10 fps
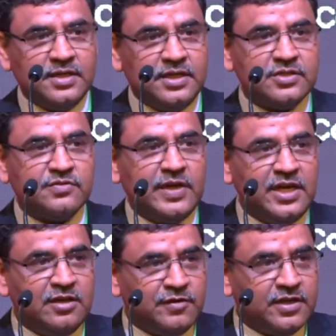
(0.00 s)
it is very
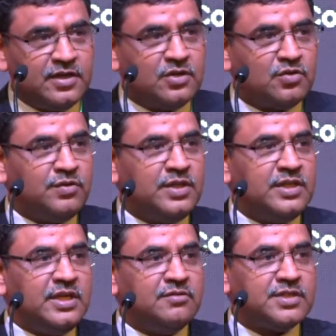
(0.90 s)
difficult to win
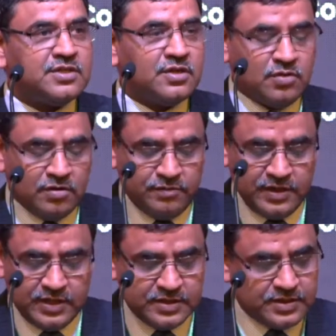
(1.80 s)
the investor
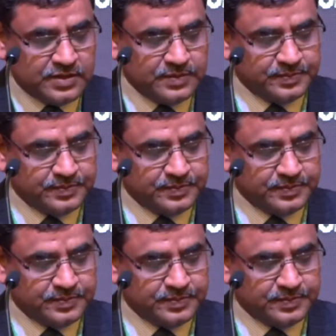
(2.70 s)
confidence.